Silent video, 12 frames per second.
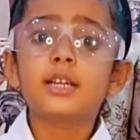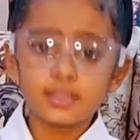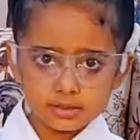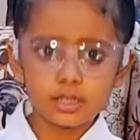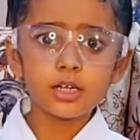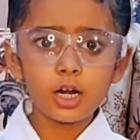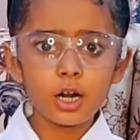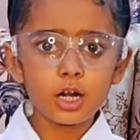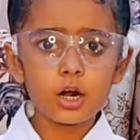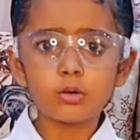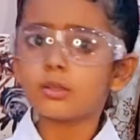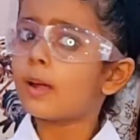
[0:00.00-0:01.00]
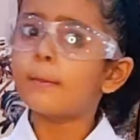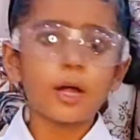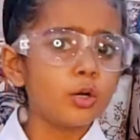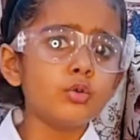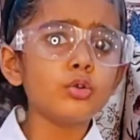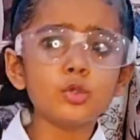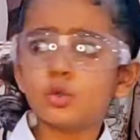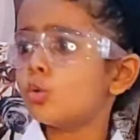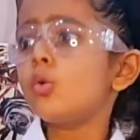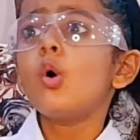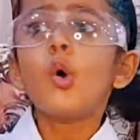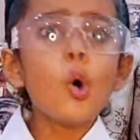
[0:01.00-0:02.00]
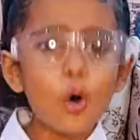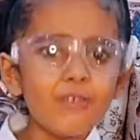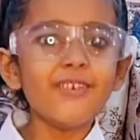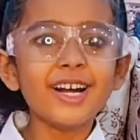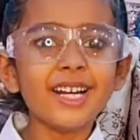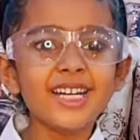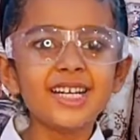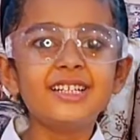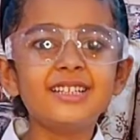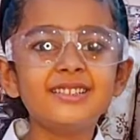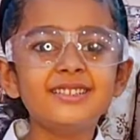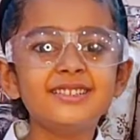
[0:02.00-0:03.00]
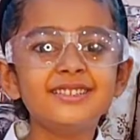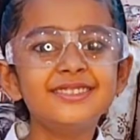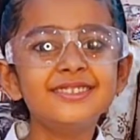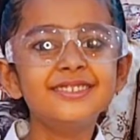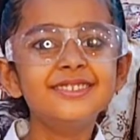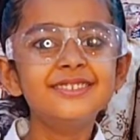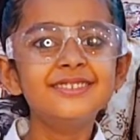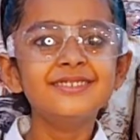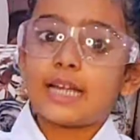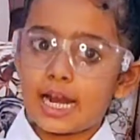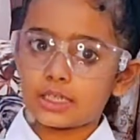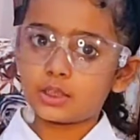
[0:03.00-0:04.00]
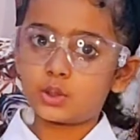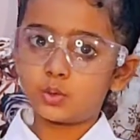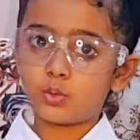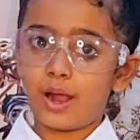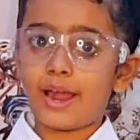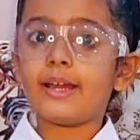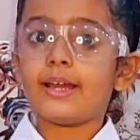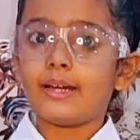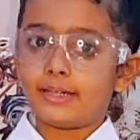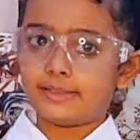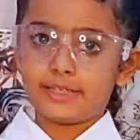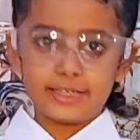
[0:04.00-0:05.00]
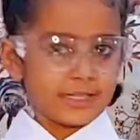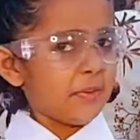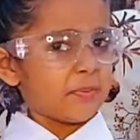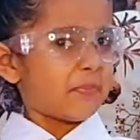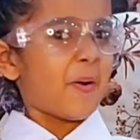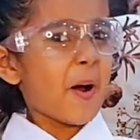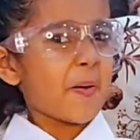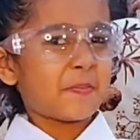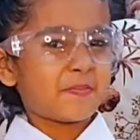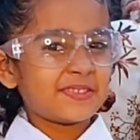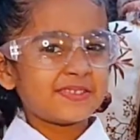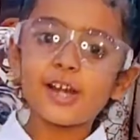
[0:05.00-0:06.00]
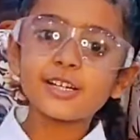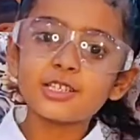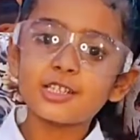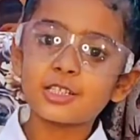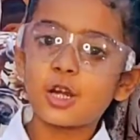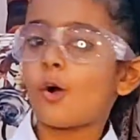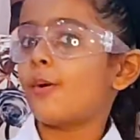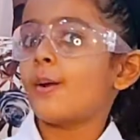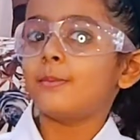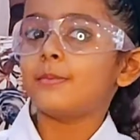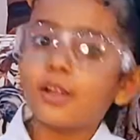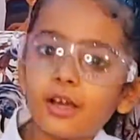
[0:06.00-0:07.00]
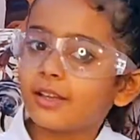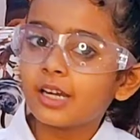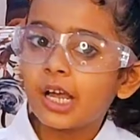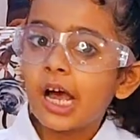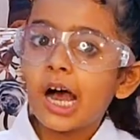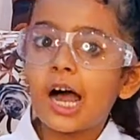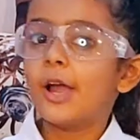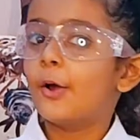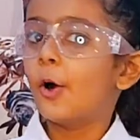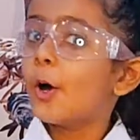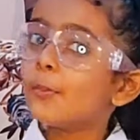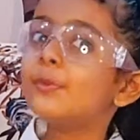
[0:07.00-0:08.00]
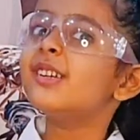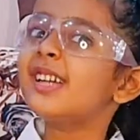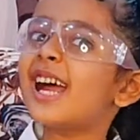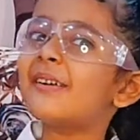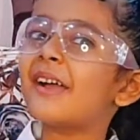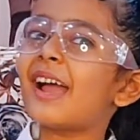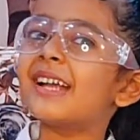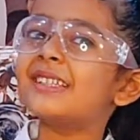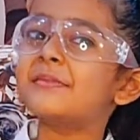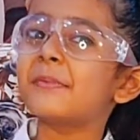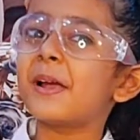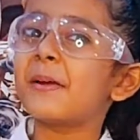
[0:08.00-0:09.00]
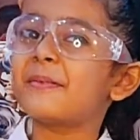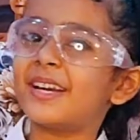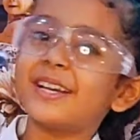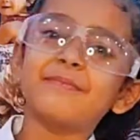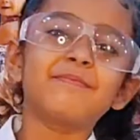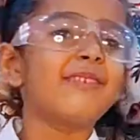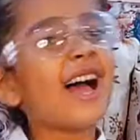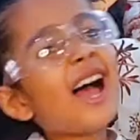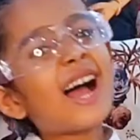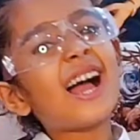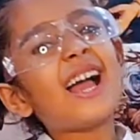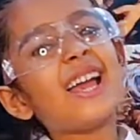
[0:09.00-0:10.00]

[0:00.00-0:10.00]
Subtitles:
Doesn't allow the balloon to overheat. That's why it didn't pop. Friends, now I'm done. I hope you like the experiment. Bye.